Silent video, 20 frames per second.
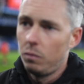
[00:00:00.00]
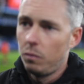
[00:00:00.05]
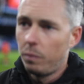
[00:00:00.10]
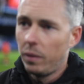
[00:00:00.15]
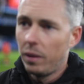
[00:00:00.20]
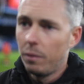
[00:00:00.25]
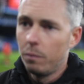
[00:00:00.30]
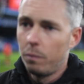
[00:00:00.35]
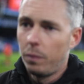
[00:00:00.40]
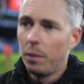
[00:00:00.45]

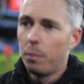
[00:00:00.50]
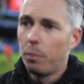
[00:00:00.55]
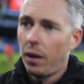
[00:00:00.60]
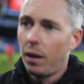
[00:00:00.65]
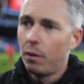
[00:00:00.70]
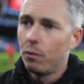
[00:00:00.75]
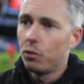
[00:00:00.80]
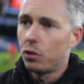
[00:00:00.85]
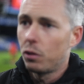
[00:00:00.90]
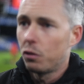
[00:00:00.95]
be
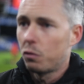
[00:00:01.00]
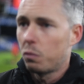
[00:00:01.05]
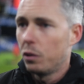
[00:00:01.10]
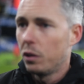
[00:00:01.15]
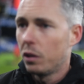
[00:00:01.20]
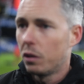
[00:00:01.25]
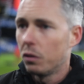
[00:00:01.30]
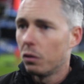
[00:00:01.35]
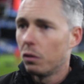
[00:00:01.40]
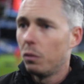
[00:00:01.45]
proud and show us what
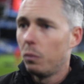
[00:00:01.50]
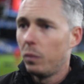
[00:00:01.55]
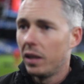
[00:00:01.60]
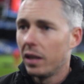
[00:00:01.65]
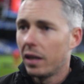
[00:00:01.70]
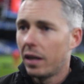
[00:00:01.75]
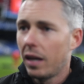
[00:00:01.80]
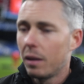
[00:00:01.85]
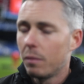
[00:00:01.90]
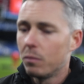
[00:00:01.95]
you can do and win
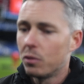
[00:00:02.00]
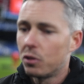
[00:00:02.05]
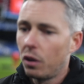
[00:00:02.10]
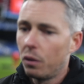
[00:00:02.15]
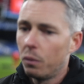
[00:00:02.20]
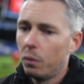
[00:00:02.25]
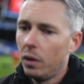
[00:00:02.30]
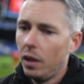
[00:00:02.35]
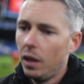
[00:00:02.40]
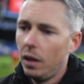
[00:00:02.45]
the game.
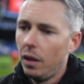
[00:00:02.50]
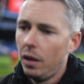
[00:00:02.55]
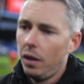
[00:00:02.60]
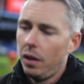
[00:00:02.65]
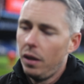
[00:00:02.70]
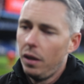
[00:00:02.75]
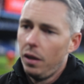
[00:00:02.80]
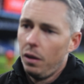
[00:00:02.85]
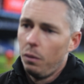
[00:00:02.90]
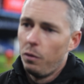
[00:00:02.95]
So
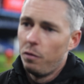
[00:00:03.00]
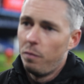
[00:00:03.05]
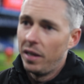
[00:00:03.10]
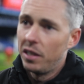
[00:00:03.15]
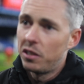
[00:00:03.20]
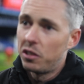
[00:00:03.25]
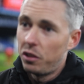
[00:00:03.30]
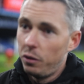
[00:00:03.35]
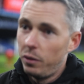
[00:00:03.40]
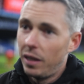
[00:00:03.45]
we've
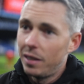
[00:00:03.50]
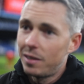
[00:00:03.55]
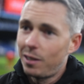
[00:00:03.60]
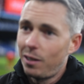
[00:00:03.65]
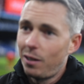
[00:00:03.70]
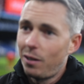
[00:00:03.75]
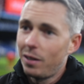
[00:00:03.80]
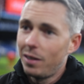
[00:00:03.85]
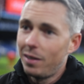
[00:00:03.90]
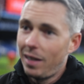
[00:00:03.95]
managed to do that
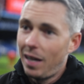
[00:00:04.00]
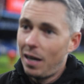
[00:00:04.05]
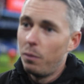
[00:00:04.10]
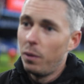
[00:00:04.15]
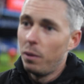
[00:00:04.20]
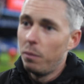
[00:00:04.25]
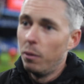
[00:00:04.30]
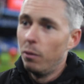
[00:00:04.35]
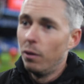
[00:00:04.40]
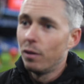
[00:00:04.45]
tonight. Now
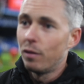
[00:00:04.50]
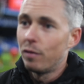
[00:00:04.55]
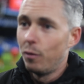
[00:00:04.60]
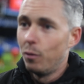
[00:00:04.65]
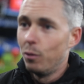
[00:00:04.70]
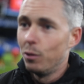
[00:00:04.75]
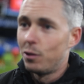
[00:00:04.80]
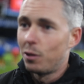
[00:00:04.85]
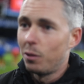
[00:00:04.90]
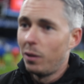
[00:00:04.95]
we will look
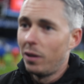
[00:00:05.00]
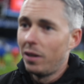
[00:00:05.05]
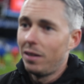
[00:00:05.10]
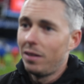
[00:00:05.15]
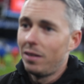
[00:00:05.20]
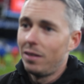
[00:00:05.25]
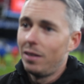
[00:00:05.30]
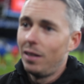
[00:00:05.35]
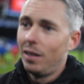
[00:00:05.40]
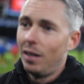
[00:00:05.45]
forward to
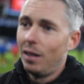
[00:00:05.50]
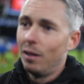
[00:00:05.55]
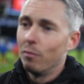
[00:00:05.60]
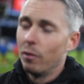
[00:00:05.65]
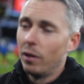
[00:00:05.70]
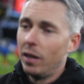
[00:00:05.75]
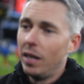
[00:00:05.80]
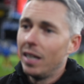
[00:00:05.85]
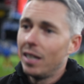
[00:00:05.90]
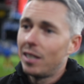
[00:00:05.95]
a
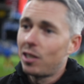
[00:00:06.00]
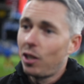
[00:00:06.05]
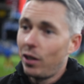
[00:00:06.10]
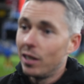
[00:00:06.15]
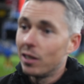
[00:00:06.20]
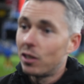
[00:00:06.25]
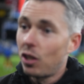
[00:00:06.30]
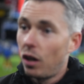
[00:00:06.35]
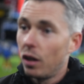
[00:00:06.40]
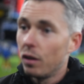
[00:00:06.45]
really
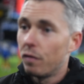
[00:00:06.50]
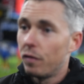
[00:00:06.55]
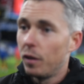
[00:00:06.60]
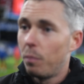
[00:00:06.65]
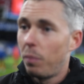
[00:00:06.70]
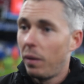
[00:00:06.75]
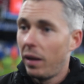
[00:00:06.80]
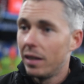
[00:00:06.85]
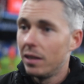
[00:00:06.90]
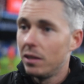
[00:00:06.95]
exciting tie for the
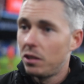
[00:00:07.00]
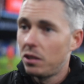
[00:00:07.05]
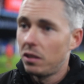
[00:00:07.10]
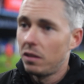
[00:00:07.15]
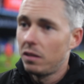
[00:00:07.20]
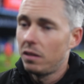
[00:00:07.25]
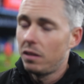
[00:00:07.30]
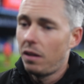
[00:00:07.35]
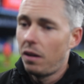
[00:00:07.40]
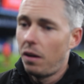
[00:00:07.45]
players.
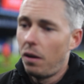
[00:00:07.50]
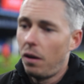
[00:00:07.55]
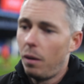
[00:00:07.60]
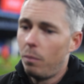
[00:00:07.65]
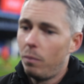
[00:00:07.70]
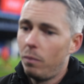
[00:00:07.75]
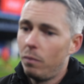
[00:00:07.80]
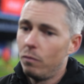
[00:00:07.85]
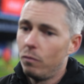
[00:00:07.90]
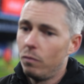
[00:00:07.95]

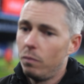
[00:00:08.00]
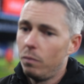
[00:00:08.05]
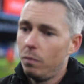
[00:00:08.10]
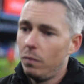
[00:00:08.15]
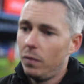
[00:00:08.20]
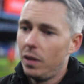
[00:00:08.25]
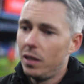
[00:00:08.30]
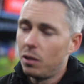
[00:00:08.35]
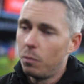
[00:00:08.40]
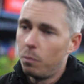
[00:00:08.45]

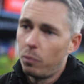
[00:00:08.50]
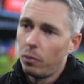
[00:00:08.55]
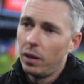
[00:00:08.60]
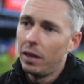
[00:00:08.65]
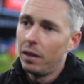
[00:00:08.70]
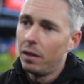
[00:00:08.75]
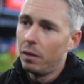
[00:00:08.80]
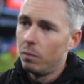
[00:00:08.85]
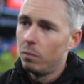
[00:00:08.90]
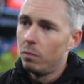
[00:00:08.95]
It's a
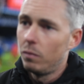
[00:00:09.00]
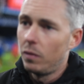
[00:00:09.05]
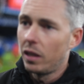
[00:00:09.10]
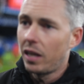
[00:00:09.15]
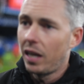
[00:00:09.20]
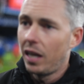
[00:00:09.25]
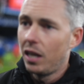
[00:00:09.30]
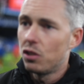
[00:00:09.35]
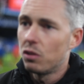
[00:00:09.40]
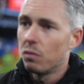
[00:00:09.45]
brilliant
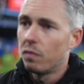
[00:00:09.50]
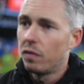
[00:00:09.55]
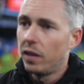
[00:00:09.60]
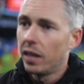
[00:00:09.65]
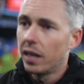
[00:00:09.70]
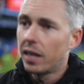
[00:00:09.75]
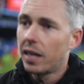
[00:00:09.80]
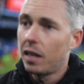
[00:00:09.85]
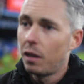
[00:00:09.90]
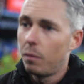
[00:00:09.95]
occasion for the
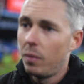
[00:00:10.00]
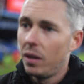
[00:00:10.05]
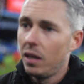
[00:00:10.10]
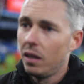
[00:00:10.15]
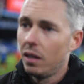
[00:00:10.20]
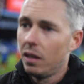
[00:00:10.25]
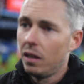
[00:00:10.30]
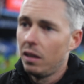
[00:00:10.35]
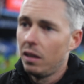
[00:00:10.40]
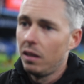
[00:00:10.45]
academy.
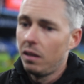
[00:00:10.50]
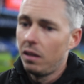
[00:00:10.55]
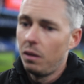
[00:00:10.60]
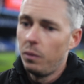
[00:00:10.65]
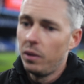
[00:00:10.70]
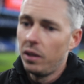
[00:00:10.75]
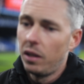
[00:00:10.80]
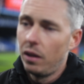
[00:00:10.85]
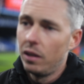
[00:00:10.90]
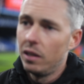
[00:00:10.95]

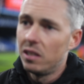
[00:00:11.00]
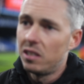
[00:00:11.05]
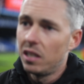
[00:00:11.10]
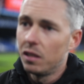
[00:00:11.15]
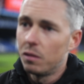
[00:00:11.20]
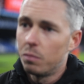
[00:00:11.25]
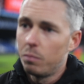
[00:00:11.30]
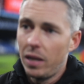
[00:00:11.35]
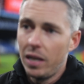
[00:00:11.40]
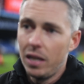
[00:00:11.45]
We'd like to see
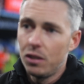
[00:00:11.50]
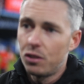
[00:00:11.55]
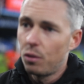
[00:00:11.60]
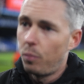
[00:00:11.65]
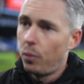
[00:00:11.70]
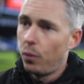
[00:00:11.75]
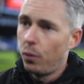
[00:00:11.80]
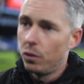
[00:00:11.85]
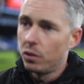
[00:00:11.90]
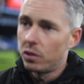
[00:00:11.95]
as many
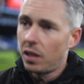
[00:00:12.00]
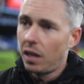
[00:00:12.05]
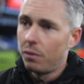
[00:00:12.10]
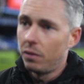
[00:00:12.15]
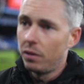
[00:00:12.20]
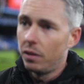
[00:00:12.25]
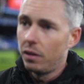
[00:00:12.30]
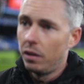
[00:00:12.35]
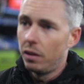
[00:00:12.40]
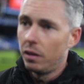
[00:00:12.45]
supporters down
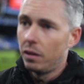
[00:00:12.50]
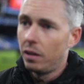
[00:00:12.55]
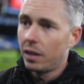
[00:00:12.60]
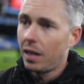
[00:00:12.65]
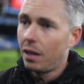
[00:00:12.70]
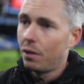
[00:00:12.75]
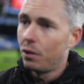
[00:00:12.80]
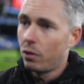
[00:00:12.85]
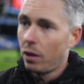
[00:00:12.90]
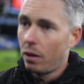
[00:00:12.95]
at the
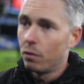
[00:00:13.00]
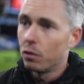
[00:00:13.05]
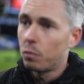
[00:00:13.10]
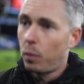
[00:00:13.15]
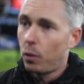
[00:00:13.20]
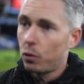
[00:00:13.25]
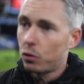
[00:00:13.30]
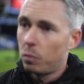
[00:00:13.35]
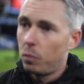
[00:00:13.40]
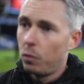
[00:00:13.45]
county ground as
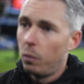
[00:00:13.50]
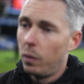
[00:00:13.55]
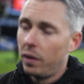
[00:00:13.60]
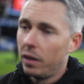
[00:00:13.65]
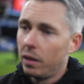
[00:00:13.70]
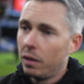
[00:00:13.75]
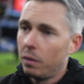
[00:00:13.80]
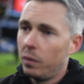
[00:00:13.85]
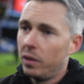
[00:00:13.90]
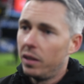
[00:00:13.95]
possible
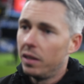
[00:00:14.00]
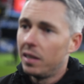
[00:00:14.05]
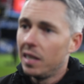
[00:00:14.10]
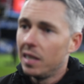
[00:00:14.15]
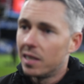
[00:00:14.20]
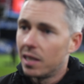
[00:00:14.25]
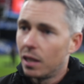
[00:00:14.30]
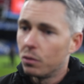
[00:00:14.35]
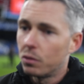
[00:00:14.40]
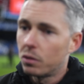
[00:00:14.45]
when the
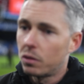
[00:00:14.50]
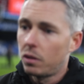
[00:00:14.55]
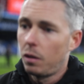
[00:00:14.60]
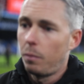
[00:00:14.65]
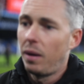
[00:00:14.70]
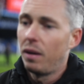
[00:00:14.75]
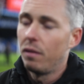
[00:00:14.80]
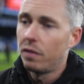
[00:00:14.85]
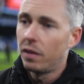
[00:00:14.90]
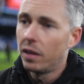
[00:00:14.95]
details come
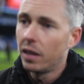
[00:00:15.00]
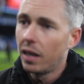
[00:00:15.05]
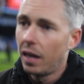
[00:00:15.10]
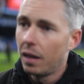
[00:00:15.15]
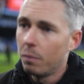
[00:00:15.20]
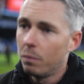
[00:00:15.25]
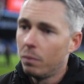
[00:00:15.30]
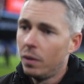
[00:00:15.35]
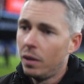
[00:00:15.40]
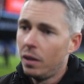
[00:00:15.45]
out for the
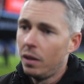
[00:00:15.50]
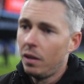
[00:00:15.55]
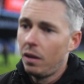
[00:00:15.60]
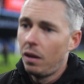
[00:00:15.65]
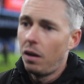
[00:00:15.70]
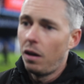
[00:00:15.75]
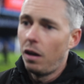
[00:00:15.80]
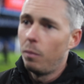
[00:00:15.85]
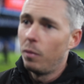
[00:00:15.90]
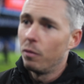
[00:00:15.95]
game,
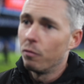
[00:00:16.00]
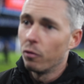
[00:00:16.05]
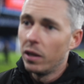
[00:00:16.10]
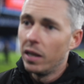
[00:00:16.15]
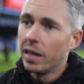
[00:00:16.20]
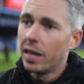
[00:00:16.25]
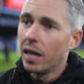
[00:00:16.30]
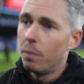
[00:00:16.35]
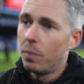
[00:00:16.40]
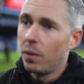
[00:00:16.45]
and
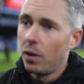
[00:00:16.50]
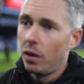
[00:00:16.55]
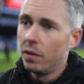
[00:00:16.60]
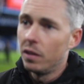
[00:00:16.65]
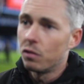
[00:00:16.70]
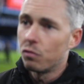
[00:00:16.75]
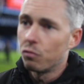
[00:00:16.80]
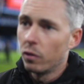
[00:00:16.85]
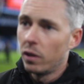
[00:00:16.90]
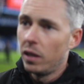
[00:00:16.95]
really get behind
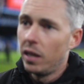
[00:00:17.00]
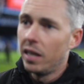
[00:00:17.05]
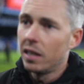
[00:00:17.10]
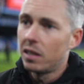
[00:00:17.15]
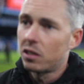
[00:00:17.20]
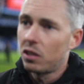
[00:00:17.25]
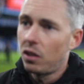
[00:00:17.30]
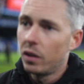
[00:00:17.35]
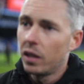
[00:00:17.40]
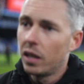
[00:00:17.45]
this really
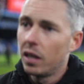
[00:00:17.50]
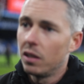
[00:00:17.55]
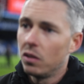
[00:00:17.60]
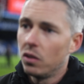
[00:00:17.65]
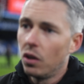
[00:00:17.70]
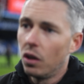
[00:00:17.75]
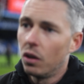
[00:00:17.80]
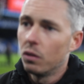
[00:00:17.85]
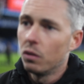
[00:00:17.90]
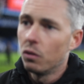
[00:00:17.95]
exciting
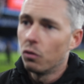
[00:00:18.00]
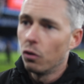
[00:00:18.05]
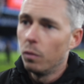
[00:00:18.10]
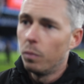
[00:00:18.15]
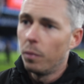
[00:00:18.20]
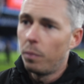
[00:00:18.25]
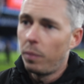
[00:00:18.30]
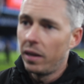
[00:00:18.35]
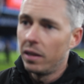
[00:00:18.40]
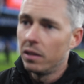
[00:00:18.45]
young group
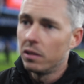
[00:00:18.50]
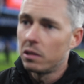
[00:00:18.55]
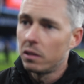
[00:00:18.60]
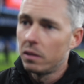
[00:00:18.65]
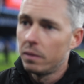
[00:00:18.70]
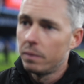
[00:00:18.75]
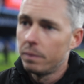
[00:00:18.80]
of players.